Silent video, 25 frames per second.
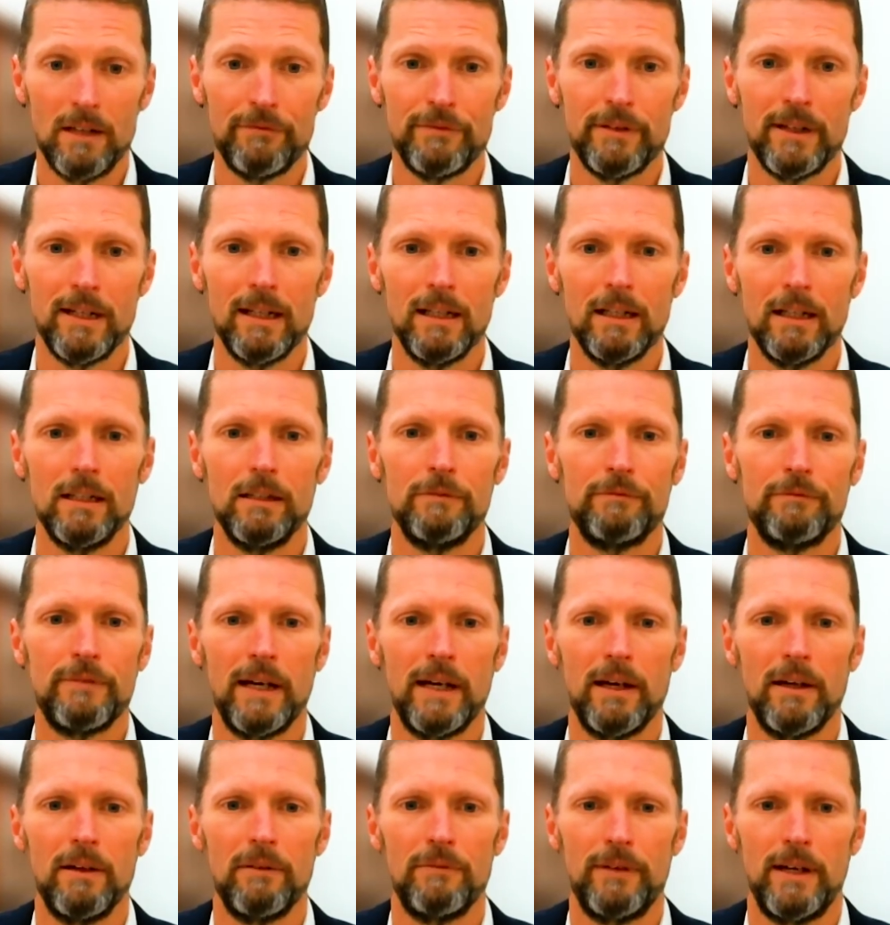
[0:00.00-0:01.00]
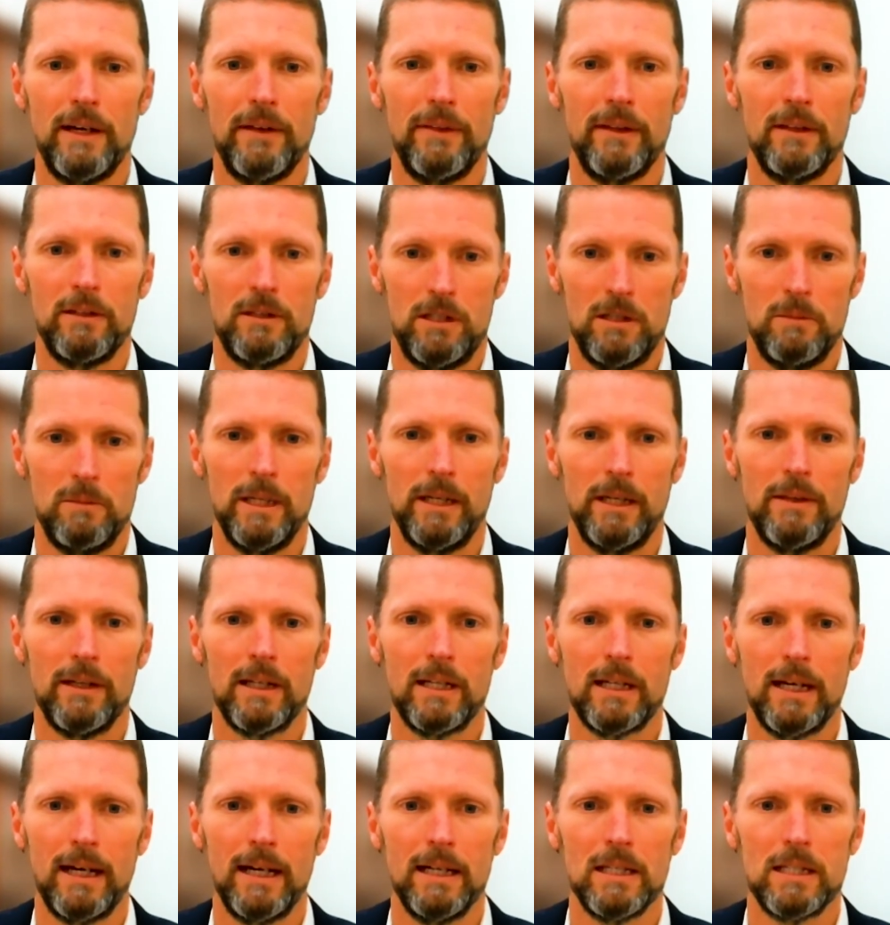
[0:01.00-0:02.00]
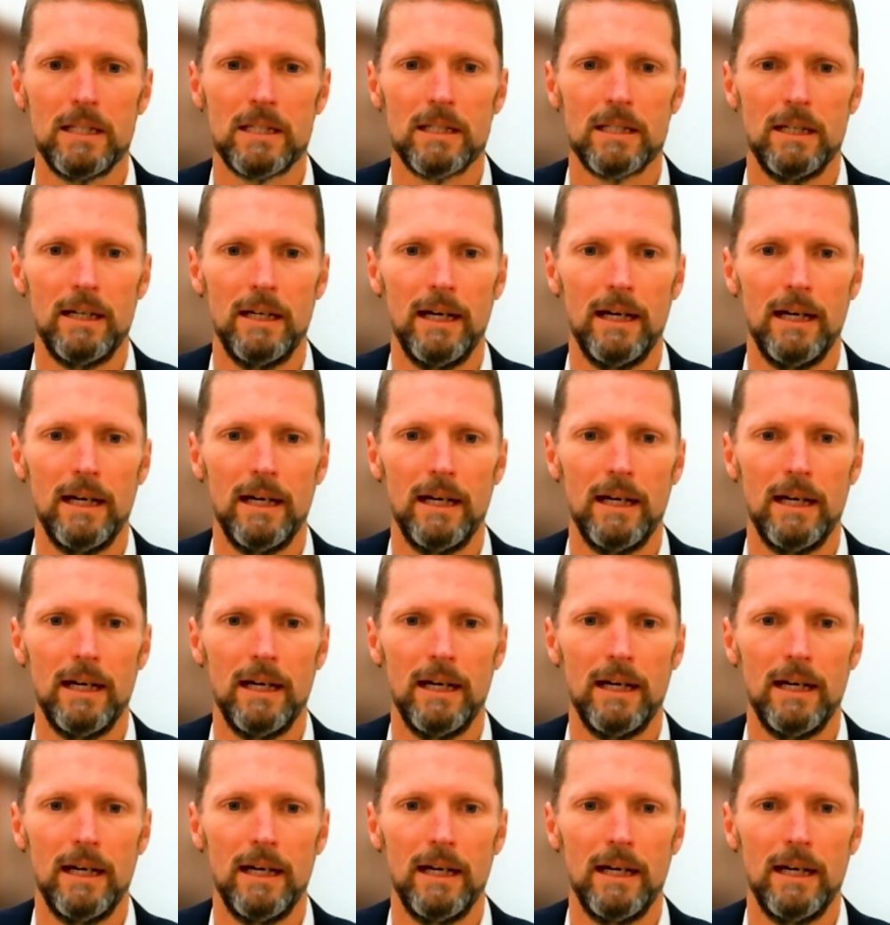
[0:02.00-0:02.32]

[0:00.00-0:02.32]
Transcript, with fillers: Definitely found, found that to be the case.